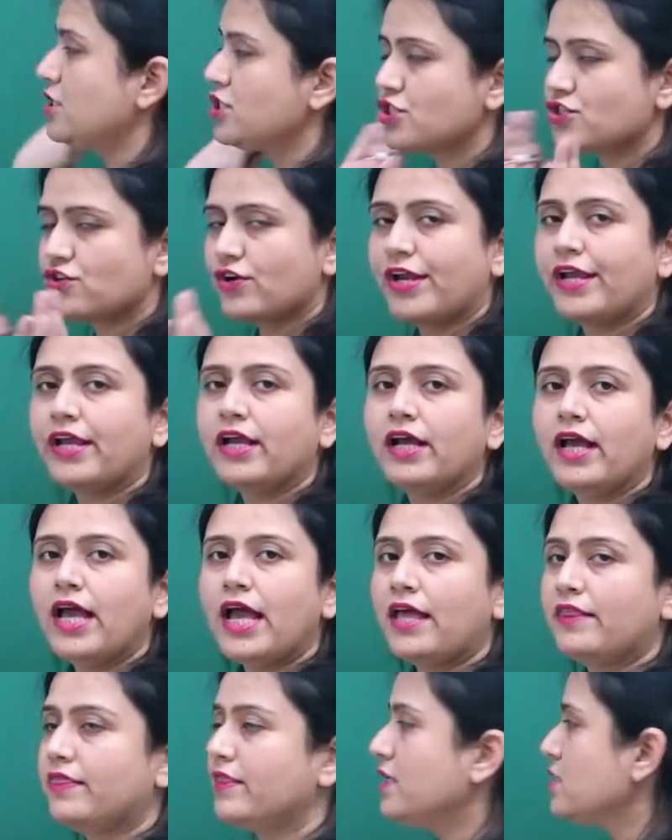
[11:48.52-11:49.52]
shrink
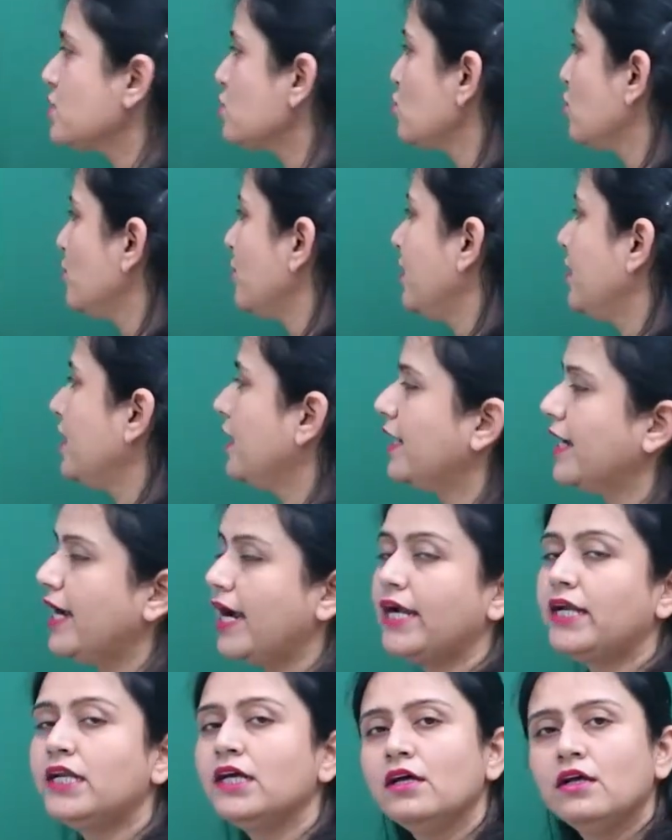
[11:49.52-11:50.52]
and the stomata
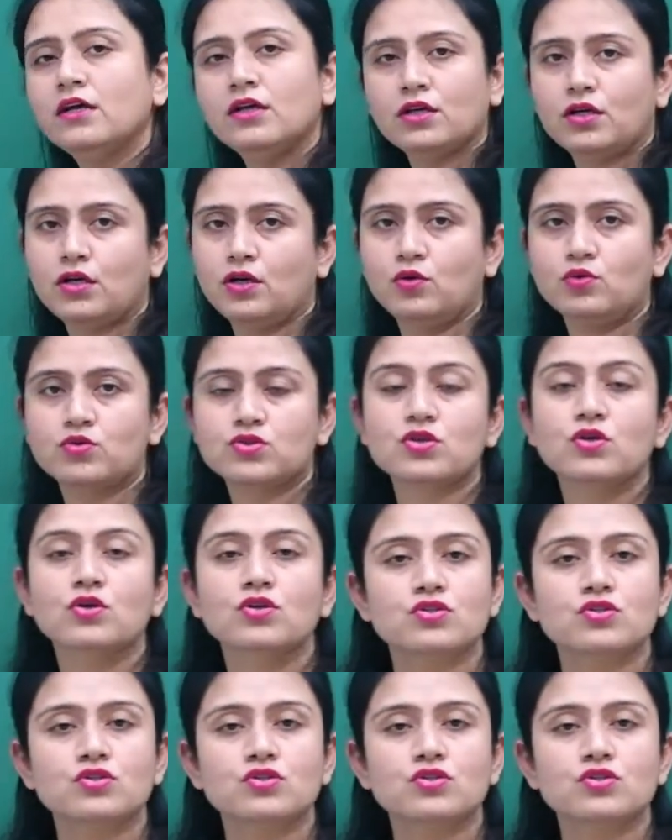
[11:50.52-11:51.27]
get closed.